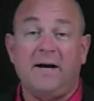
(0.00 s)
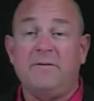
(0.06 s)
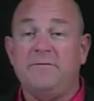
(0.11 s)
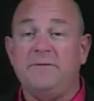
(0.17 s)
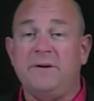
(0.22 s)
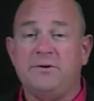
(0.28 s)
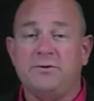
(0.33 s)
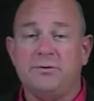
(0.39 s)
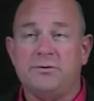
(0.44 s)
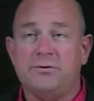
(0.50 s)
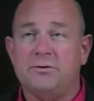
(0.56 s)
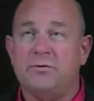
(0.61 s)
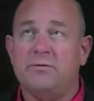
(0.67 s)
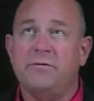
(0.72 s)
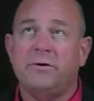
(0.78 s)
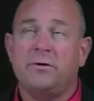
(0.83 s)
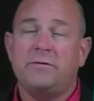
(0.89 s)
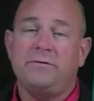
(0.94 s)
of features or
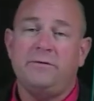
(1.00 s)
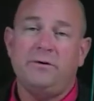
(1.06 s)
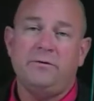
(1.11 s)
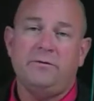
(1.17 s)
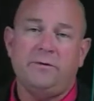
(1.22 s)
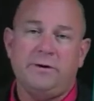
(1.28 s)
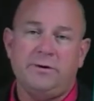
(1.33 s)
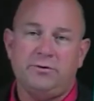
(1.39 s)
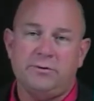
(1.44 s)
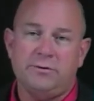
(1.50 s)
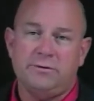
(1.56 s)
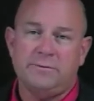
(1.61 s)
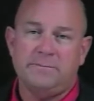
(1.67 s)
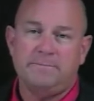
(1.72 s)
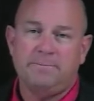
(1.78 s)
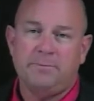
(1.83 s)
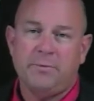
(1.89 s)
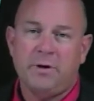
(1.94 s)
very few features?
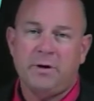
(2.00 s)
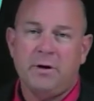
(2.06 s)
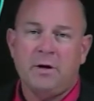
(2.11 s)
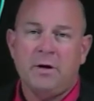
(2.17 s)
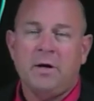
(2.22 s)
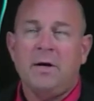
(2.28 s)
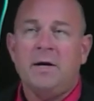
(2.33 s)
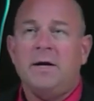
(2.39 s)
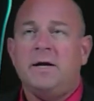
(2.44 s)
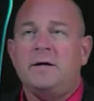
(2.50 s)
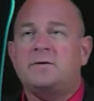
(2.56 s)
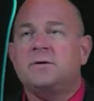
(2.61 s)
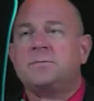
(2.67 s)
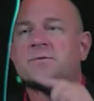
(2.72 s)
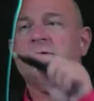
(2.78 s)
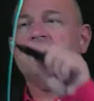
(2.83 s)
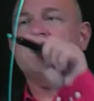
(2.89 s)
In terms of